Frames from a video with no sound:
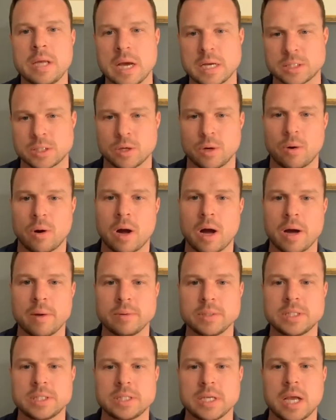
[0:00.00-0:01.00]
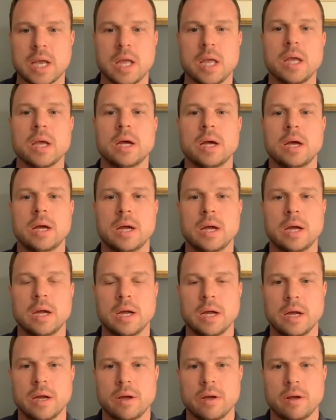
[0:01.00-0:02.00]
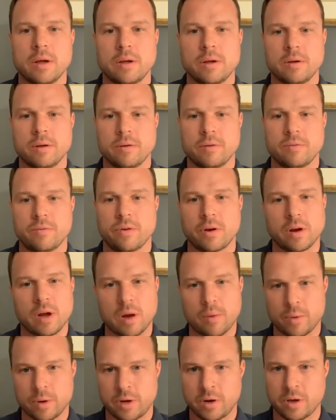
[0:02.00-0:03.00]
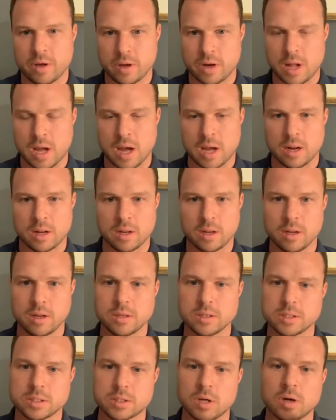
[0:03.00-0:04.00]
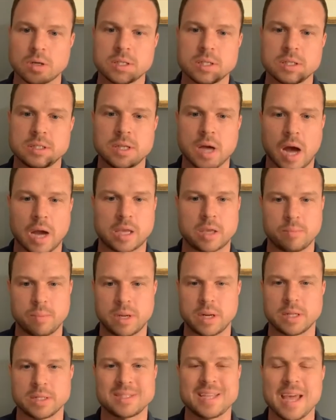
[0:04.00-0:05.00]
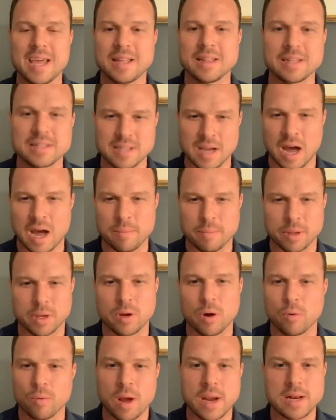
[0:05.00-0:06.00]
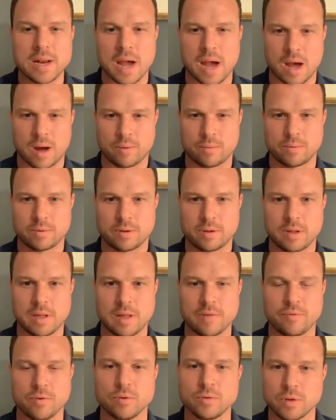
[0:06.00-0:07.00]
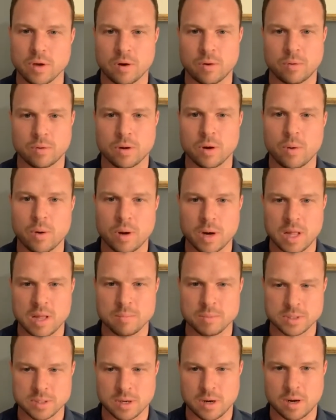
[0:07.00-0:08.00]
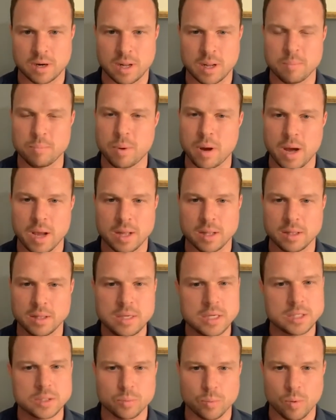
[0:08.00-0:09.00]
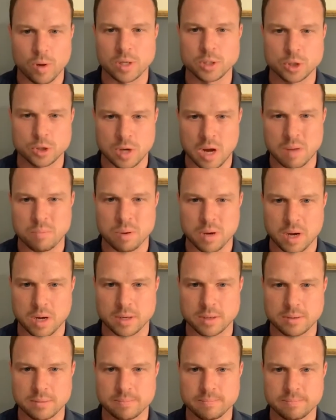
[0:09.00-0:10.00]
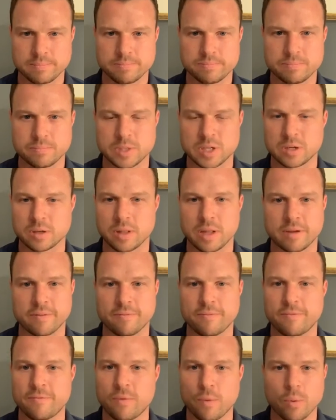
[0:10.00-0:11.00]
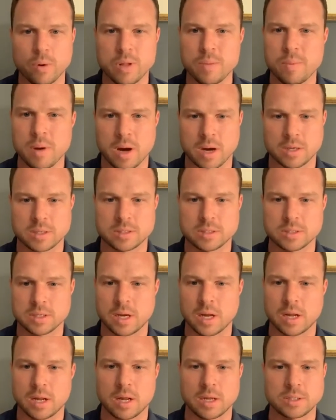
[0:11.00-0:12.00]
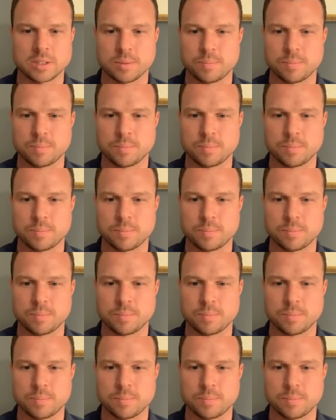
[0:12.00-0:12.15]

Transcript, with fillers: So I would say figure out what you're good at. Start to document it. Take the time. Like go right now. If you don't, go on Amazon and buy at least one tripod. They're like forty bucks. I, I should.